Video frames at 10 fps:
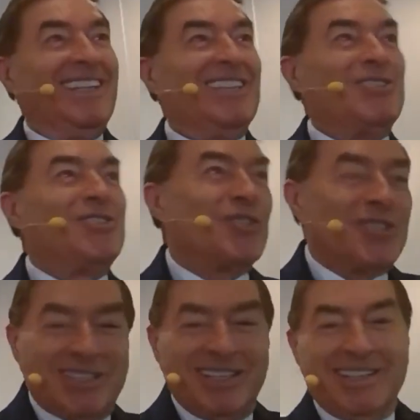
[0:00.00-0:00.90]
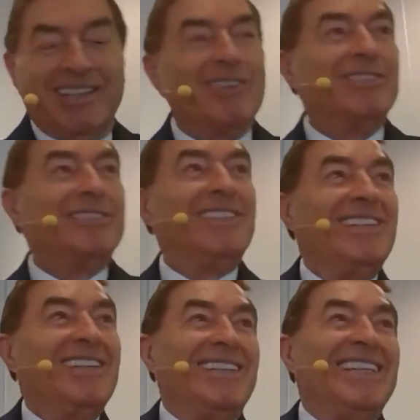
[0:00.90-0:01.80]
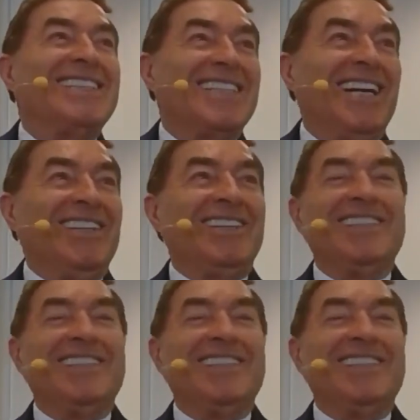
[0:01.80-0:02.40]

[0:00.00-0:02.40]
It's just a little insight.